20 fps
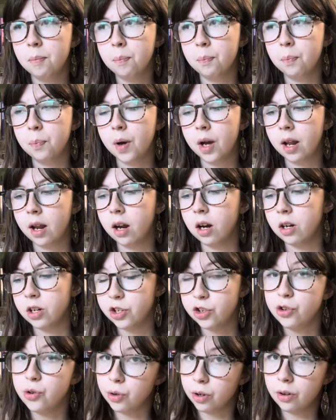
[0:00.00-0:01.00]
but I already
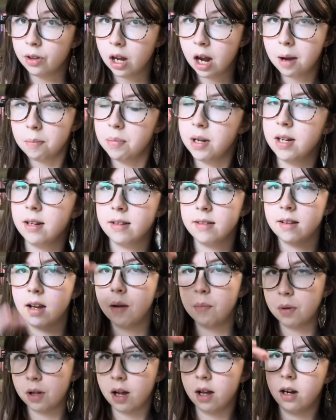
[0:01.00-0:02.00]
do know that because I
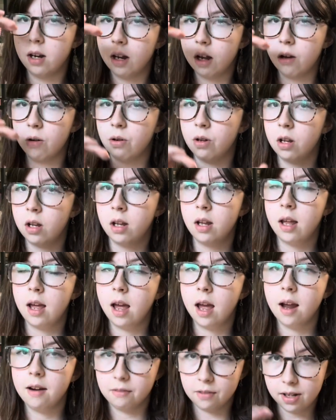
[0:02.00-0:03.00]
plotted out
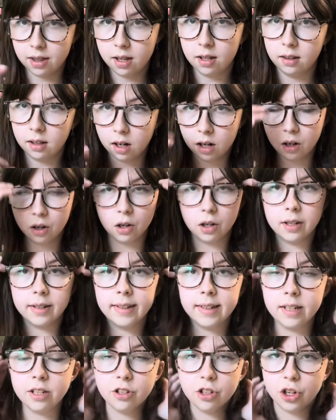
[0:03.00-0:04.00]
everything that I already
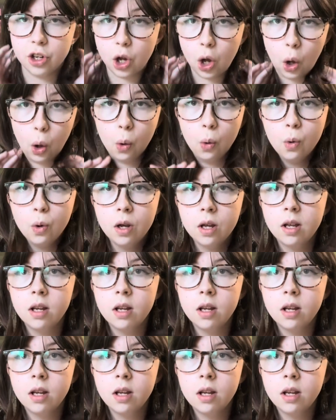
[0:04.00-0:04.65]
need to know.